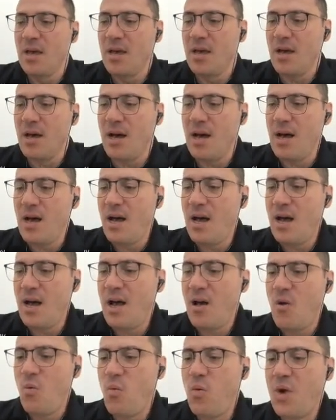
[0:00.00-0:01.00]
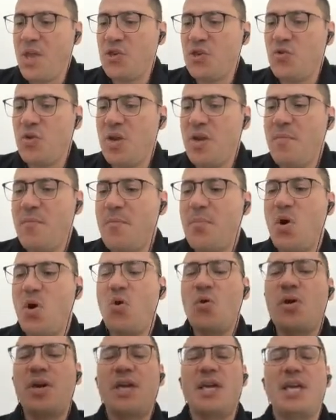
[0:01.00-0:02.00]
When you
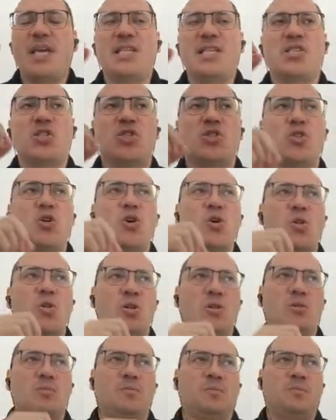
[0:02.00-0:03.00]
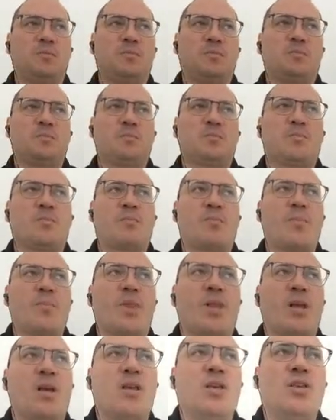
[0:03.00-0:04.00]
invoke install,
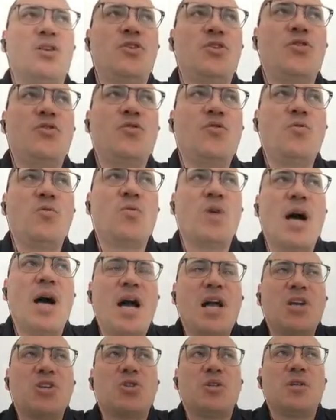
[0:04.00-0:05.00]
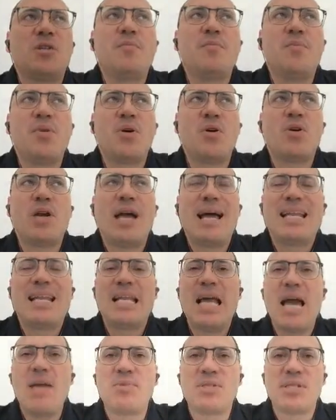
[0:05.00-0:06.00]
you actually invoke a
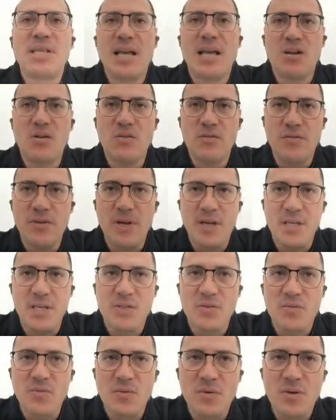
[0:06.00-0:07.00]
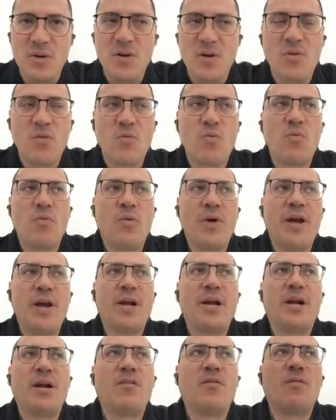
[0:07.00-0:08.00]
lifecycle phase
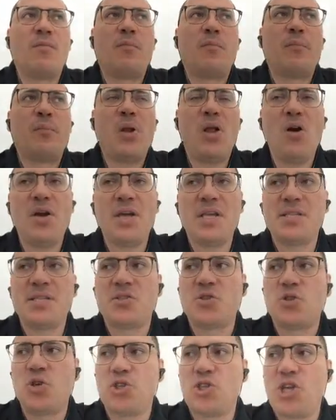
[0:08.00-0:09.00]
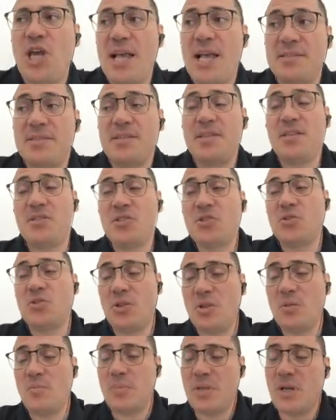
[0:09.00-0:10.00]
where plugins such as the
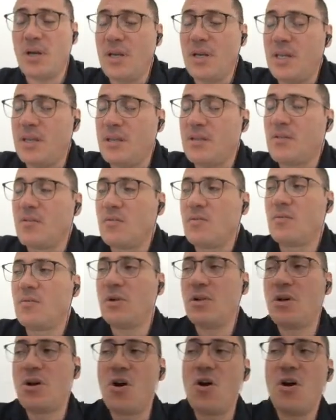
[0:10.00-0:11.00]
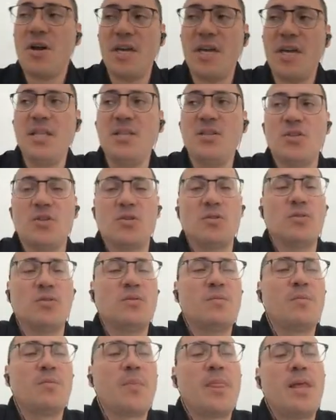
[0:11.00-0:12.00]
install plugin will hook
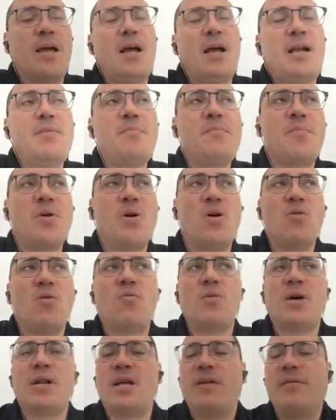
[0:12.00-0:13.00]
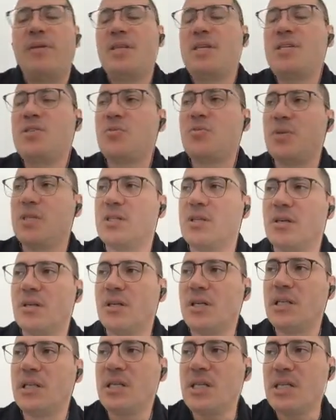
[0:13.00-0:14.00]
into and invoke whatever needs to be
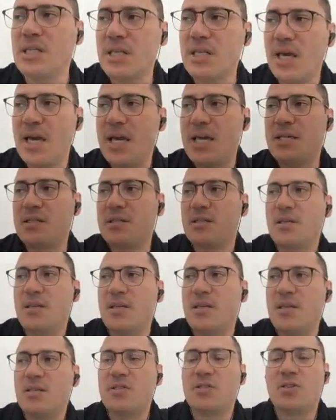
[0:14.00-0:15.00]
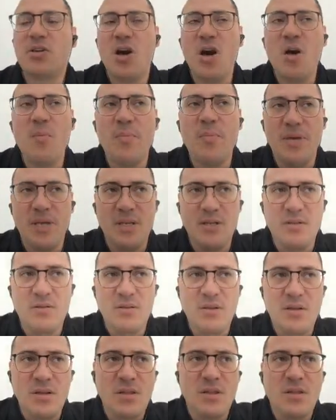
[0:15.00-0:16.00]
done. In this case, is
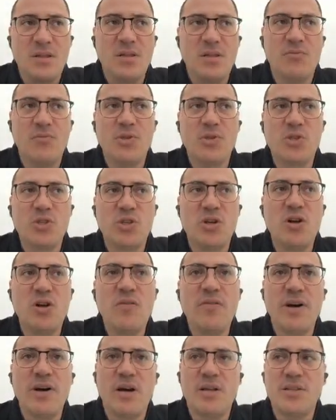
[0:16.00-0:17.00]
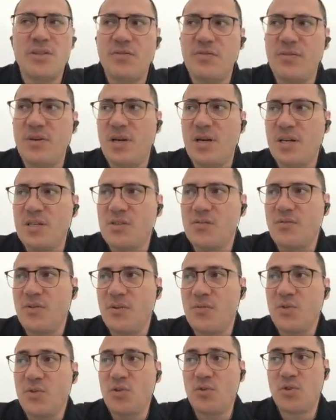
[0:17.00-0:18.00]
copying the resolve artifacts
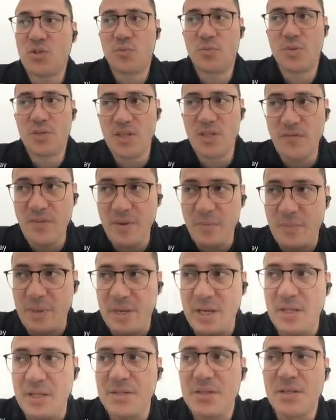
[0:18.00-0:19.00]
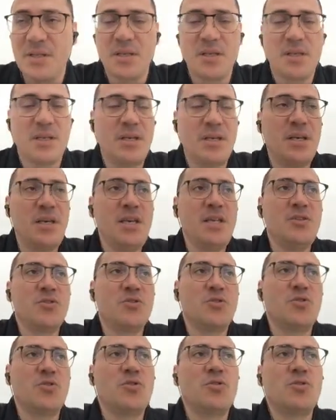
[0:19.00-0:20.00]
from your specific build
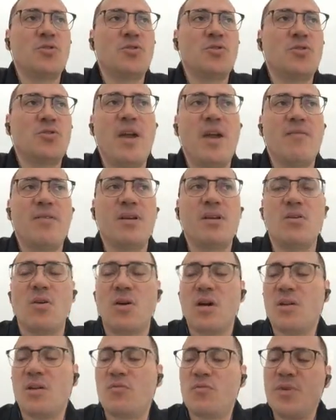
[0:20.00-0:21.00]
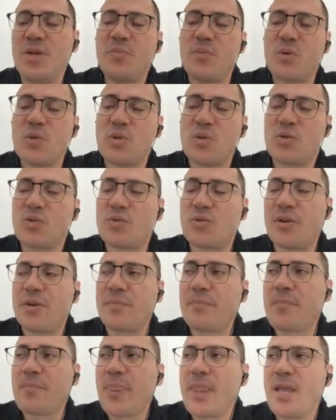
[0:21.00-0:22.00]
into Maven local
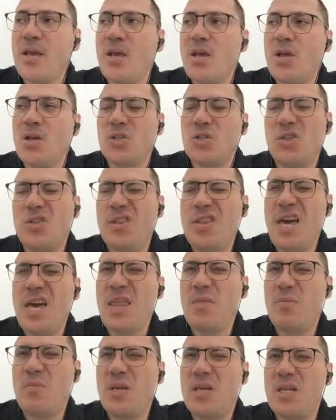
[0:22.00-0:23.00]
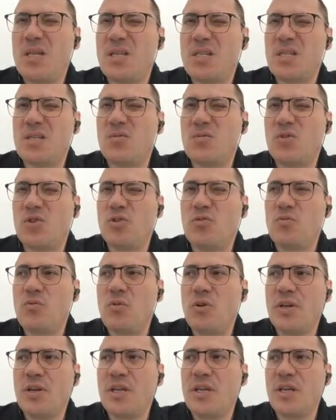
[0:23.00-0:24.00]
repository. So that means you're
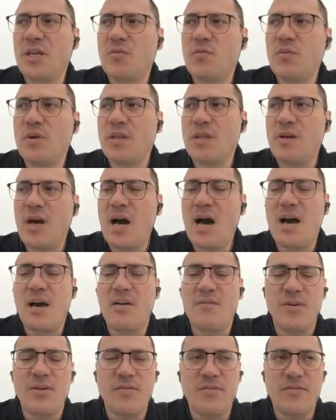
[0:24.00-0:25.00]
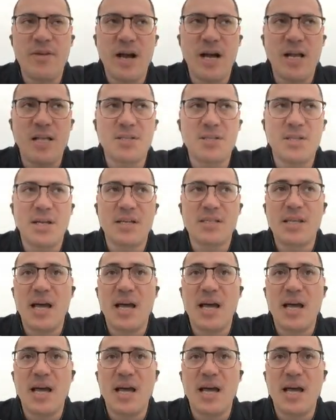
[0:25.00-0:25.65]
working with files that's